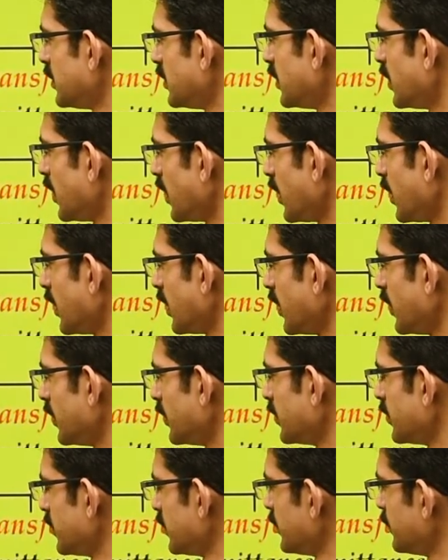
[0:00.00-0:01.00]

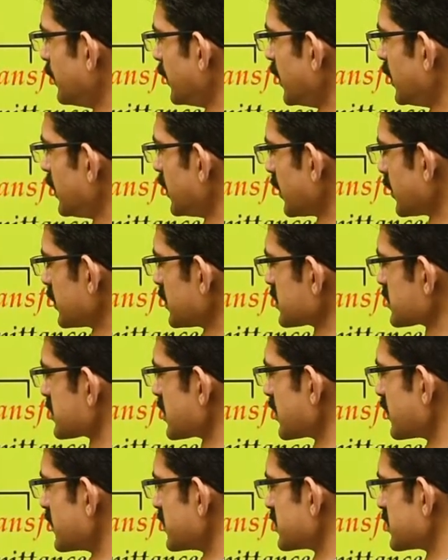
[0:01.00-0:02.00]
and many other
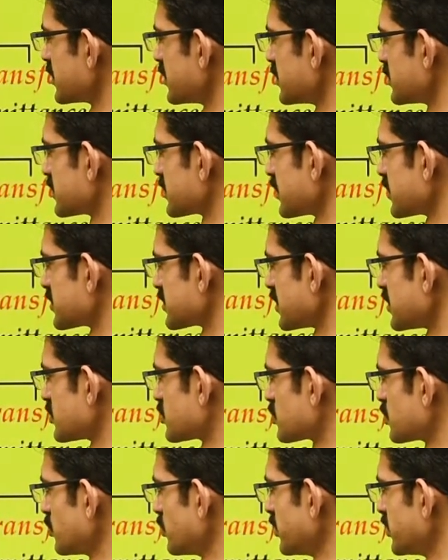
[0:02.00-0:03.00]
services such
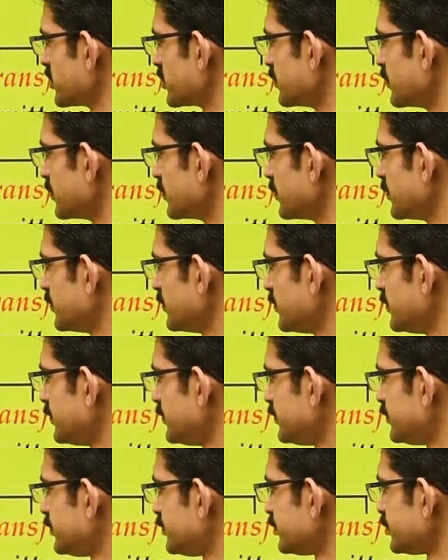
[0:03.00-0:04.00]
as tourism,
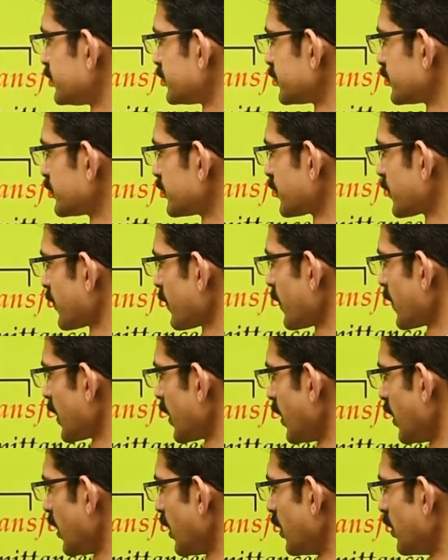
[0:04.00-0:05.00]

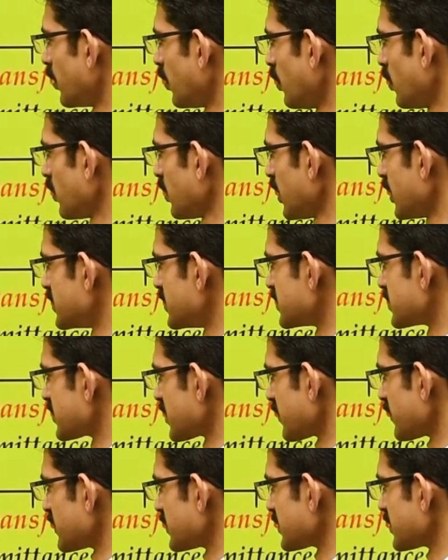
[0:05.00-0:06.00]
and online
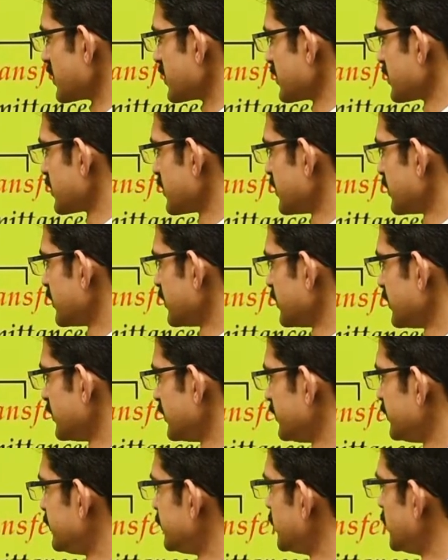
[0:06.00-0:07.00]
services.
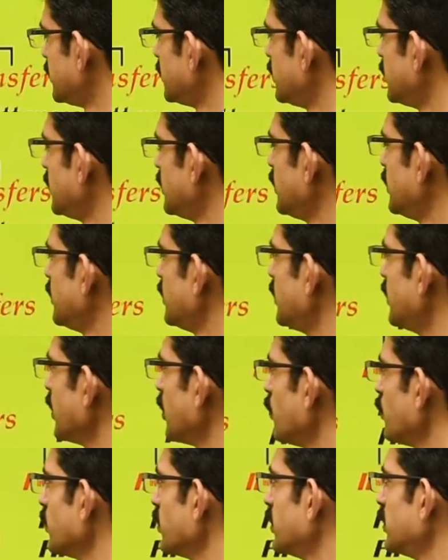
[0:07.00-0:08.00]

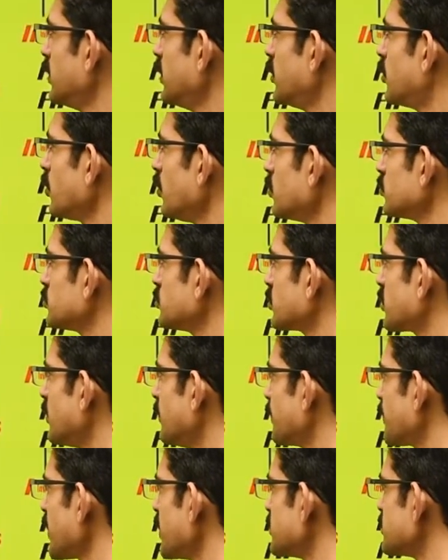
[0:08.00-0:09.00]
Now it also
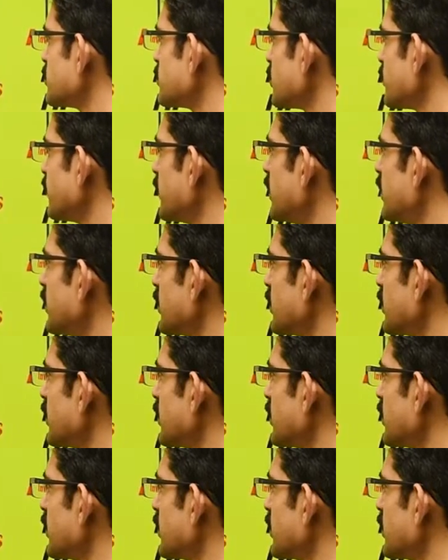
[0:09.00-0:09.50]
comprises of